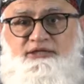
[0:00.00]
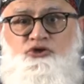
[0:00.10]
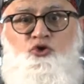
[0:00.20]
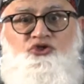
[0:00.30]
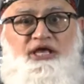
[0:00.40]

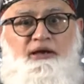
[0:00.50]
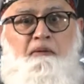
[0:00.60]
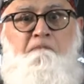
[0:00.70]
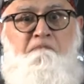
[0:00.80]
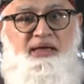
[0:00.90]
you think
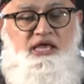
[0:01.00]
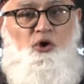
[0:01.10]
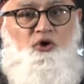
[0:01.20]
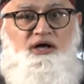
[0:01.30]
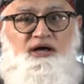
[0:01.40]
may
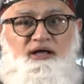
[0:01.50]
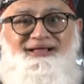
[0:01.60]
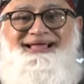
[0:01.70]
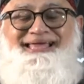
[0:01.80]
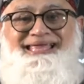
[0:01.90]
occur
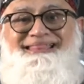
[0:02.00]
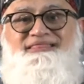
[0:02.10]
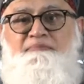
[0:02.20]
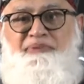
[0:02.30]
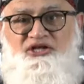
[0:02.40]
in
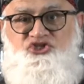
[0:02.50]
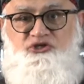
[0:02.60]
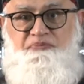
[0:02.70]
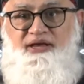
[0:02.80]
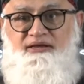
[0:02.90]
the
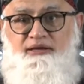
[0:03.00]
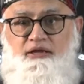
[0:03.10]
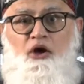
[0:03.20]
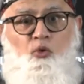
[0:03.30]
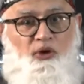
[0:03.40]
budget period
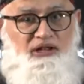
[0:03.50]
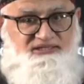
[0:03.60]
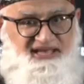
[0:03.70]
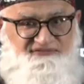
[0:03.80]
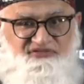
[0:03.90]
will
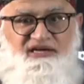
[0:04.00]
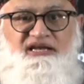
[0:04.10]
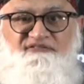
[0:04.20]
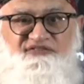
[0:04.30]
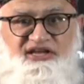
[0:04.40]

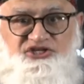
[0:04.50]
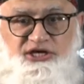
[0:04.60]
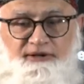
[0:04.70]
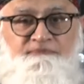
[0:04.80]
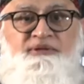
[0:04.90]
definitely
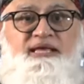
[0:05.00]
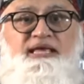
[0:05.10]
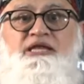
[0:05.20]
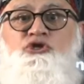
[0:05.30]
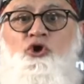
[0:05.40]
feature
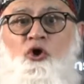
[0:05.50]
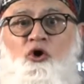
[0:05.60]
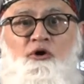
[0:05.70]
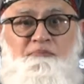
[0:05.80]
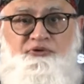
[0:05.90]
in your
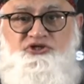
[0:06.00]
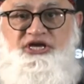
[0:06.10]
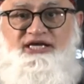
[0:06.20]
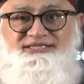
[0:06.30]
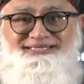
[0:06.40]

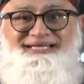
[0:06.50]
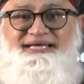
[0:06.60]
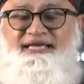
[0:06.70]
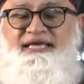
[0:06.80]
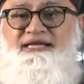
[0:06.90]
projected
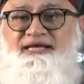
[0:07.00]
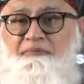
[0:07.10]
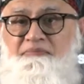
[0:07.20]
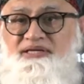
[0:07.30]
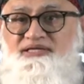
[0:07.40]
income
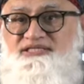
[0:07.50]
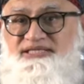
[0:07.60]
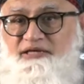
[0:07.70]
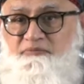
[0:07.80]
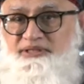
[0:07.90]

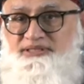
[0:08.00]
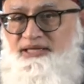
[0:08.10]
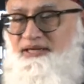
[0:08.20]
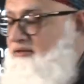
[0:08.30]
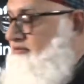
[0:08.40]
statement,
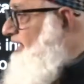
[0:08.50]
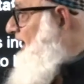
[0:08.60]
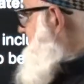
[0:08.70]
right?